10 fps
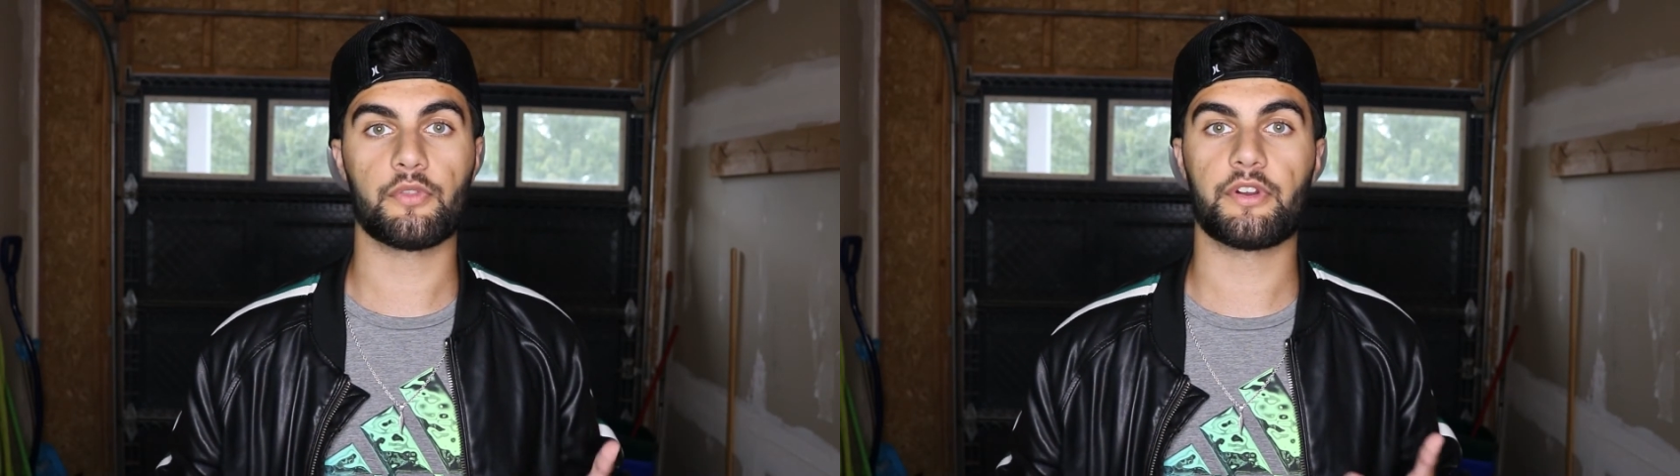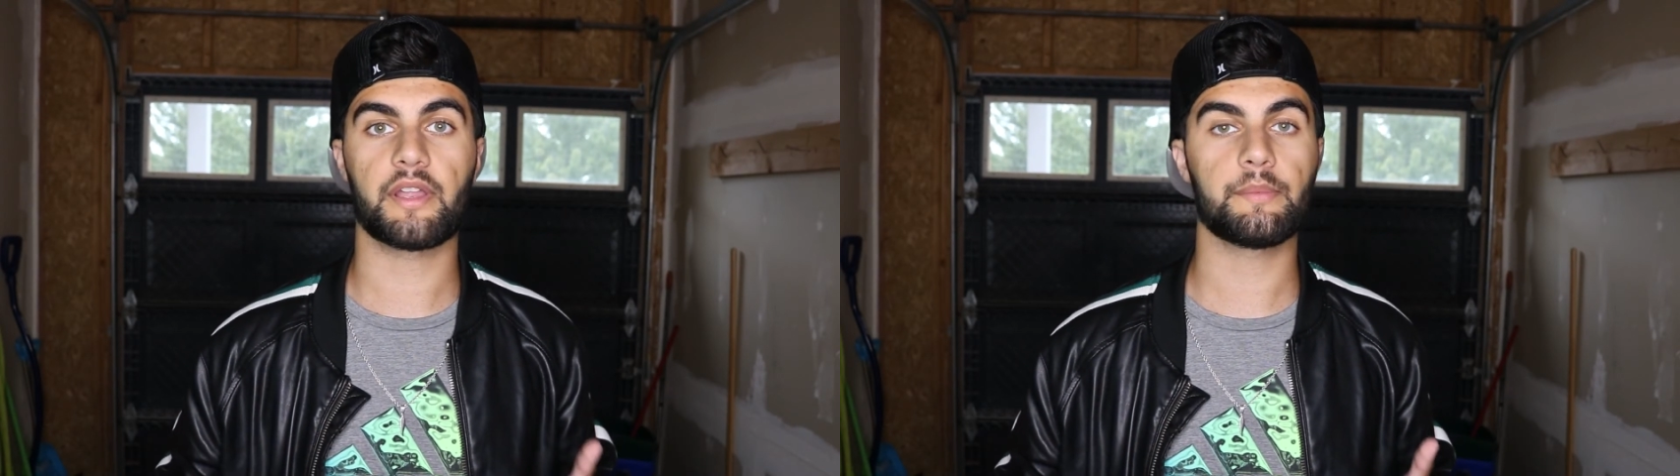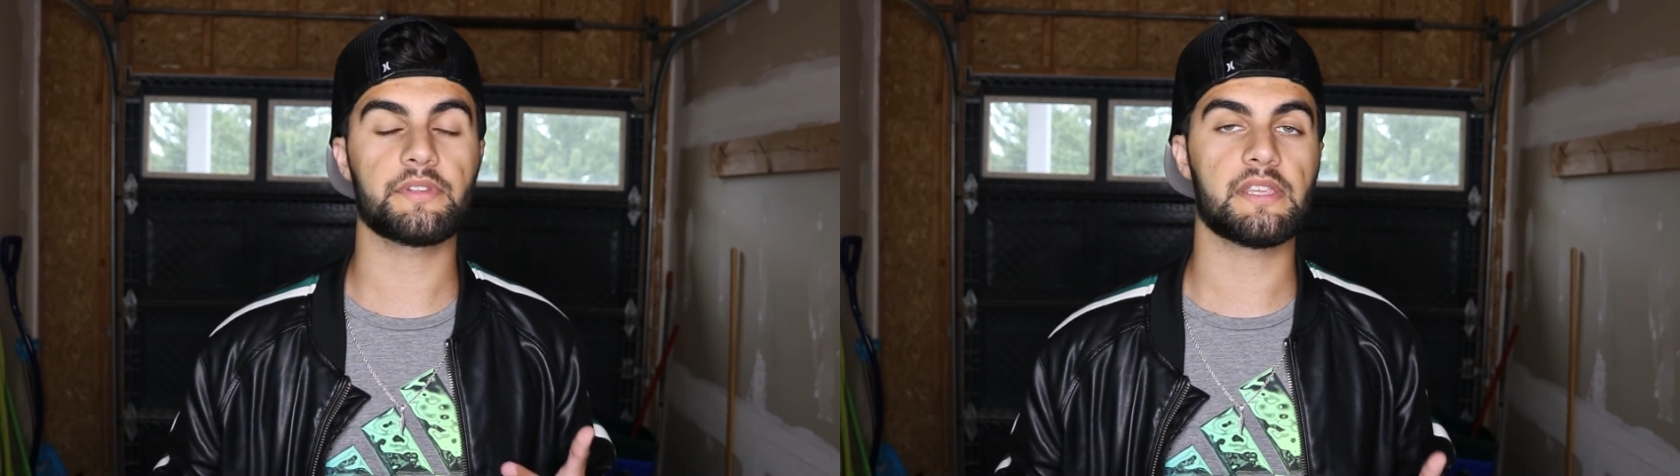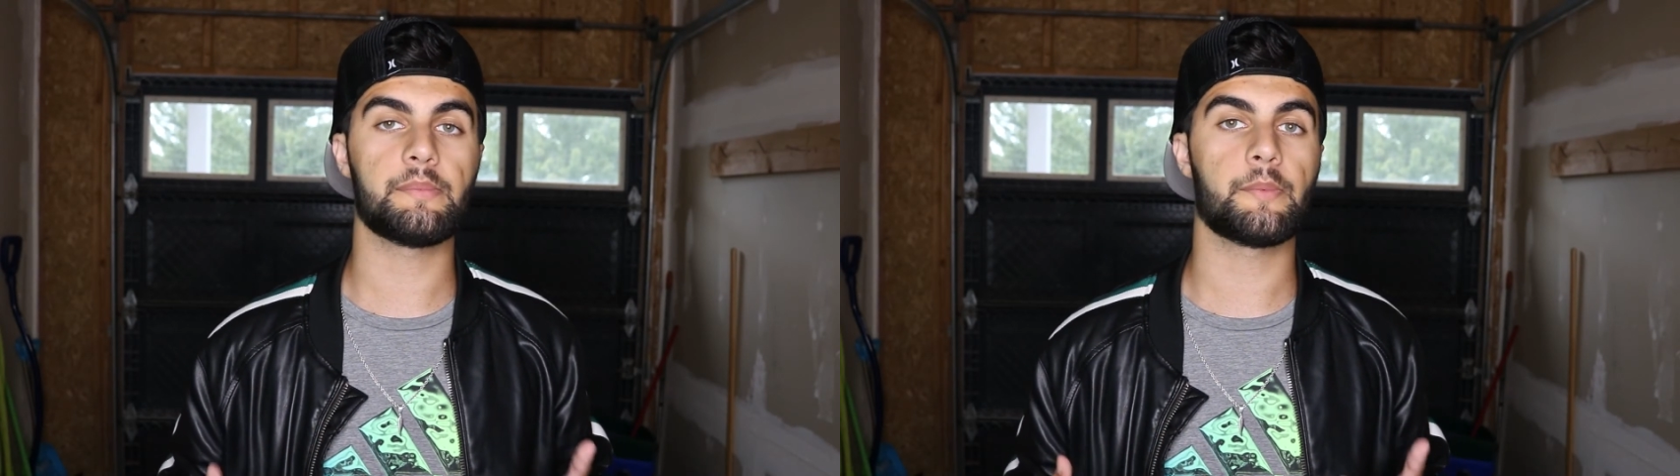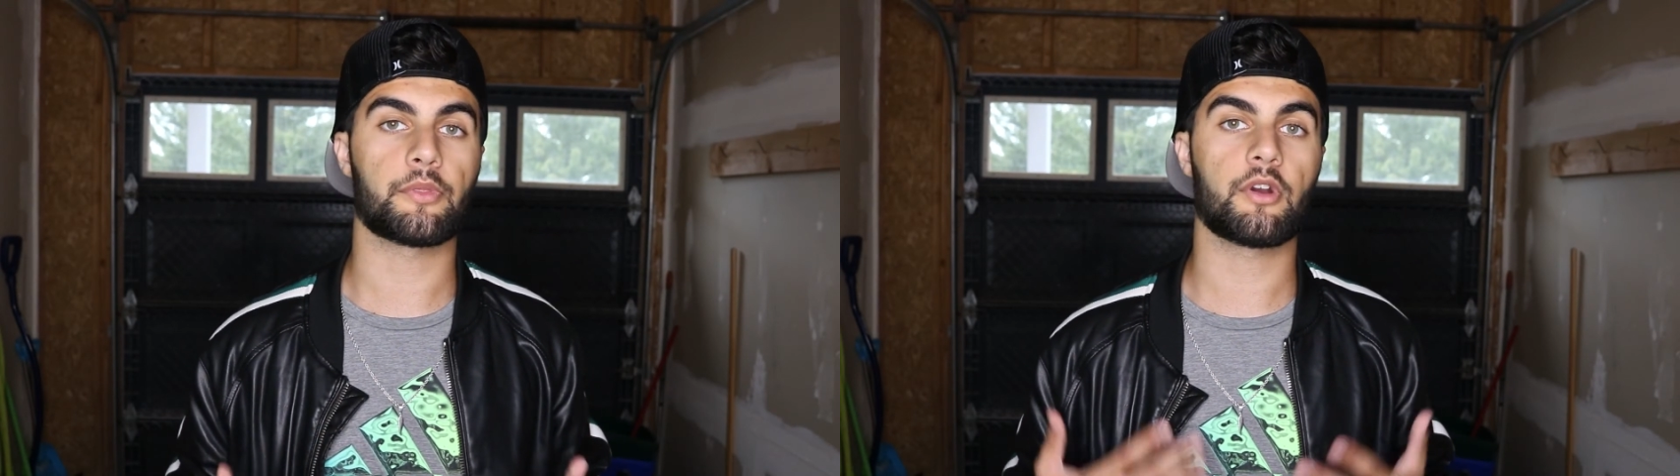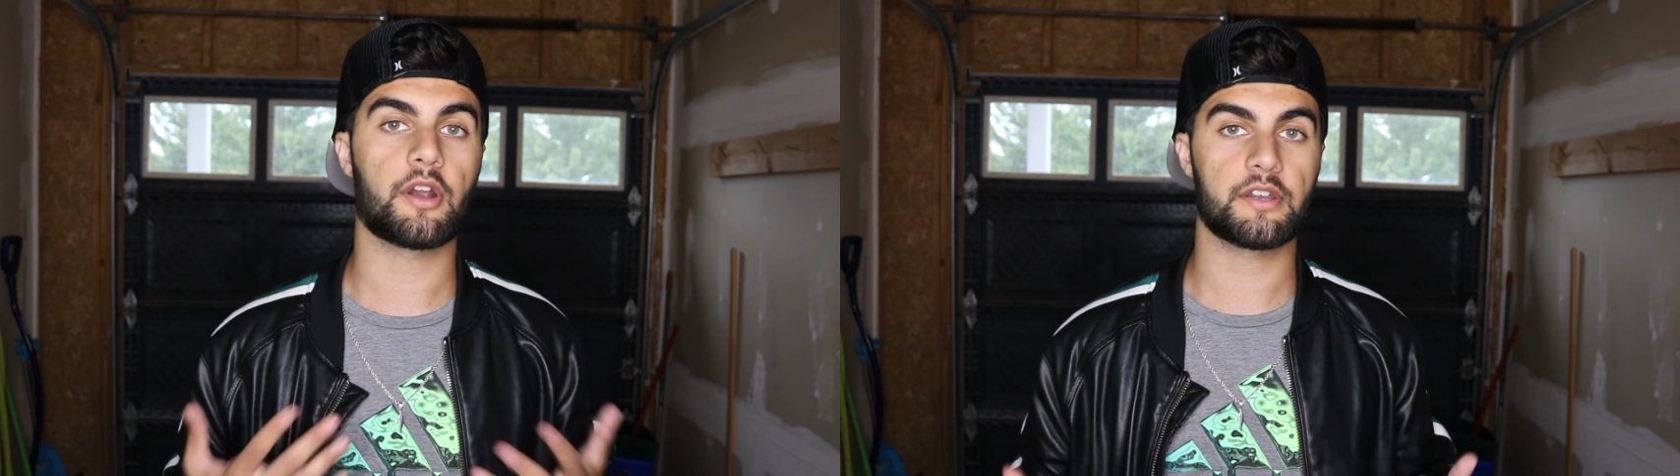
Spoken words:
They're not able to keep up with car